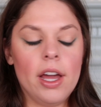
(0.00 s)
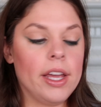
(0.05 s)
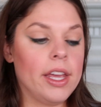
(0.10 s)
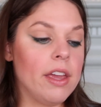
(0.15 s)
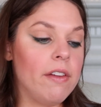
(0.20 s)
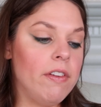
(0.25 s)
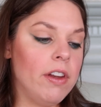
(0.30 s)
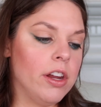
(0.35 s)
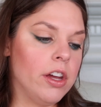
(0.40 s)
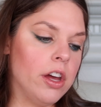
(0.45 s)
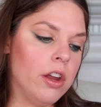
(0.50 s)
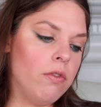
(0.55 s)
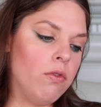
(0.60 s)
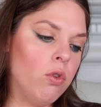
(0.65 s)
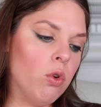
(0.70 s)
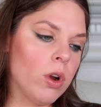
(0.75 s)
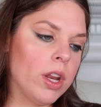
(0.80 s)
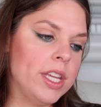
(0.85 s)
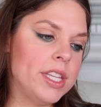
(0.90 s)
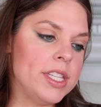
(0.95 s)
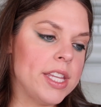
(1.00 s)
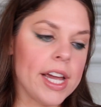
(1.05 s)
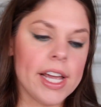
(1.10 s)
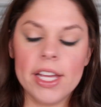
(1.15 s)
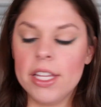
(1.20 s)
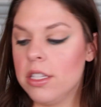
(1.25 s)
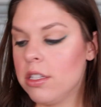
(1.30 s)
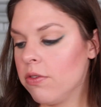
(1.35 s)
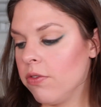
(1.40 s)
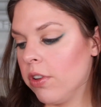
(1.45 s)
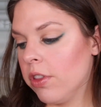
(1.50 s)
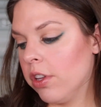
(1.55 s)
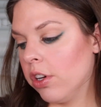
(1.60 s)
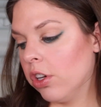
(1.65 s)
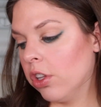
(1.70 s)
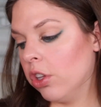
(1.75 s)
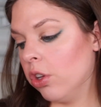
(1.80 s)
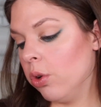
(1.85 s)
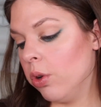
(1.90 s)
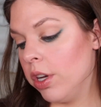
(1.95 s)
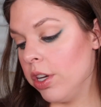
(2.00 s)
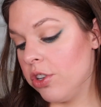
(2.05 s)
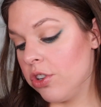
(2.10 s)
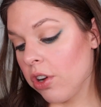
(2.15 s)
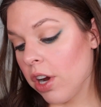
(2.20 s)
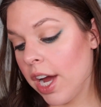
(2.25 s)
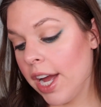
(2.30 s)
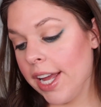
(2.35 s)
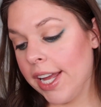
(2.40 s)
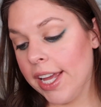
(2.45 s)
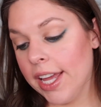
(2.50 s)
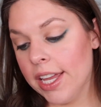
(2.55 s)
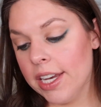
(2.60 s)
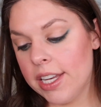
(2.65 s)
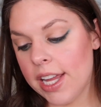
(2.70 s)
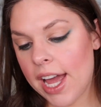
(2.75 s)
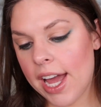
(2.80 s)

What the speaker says: I give it a good 40 seconds for the glue to dry and get